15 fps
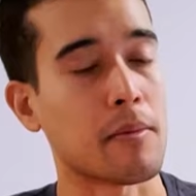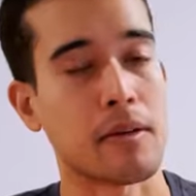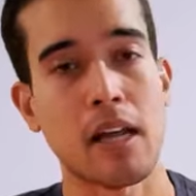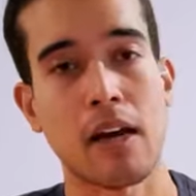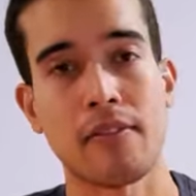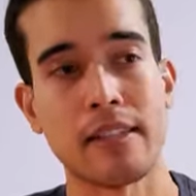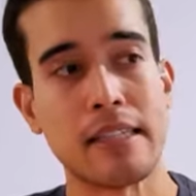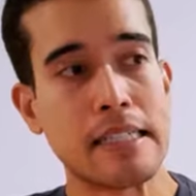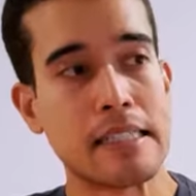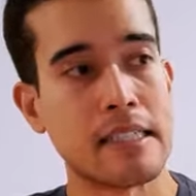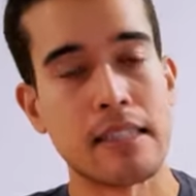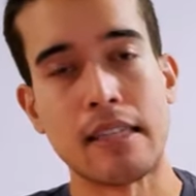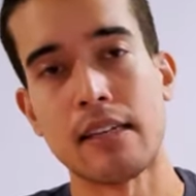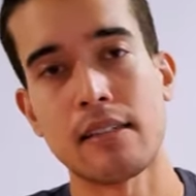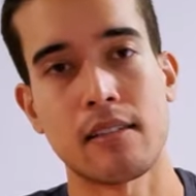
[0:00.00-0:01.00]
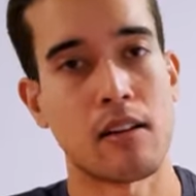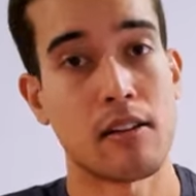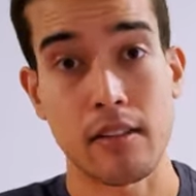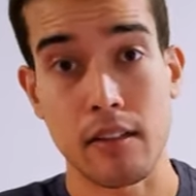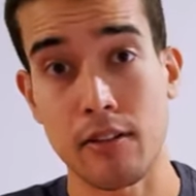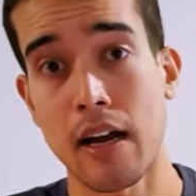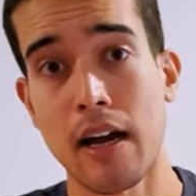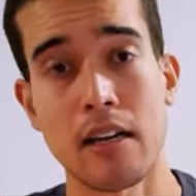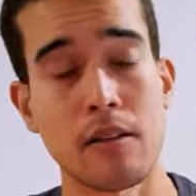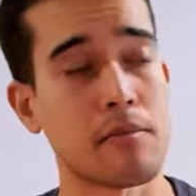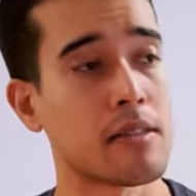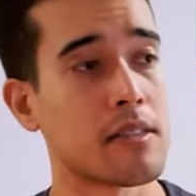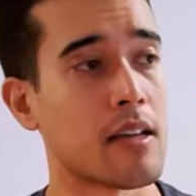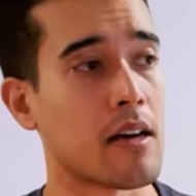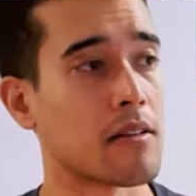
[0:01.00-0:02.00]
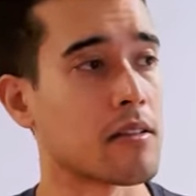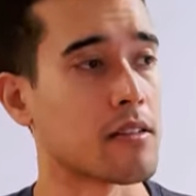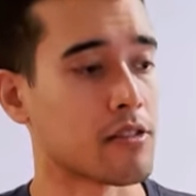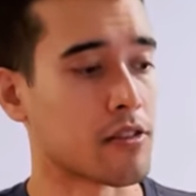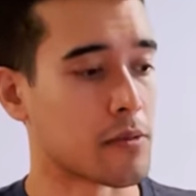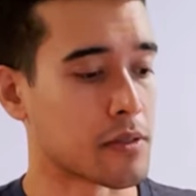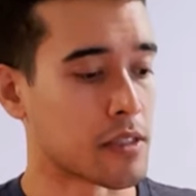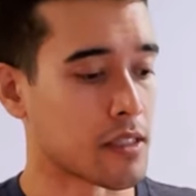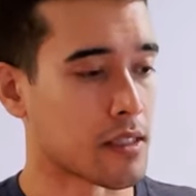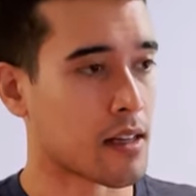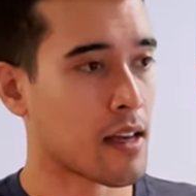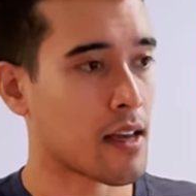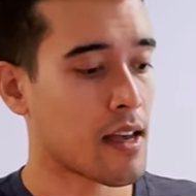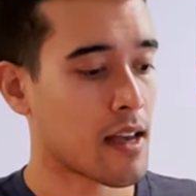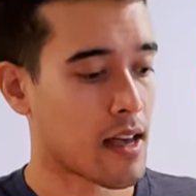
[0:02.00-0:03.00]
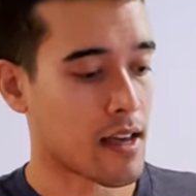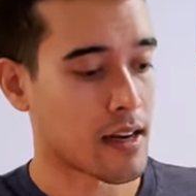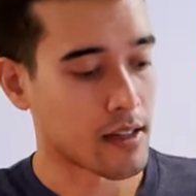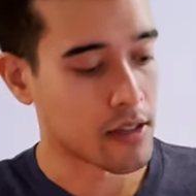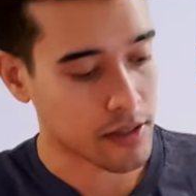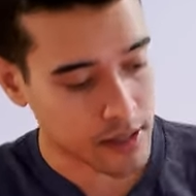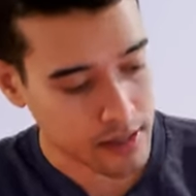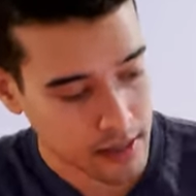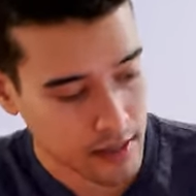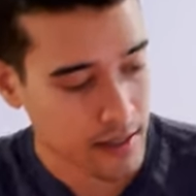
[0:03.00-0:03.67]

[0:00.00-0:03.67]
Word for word: I'm gonna have a link to this and all the other items down in the description. And it hooks into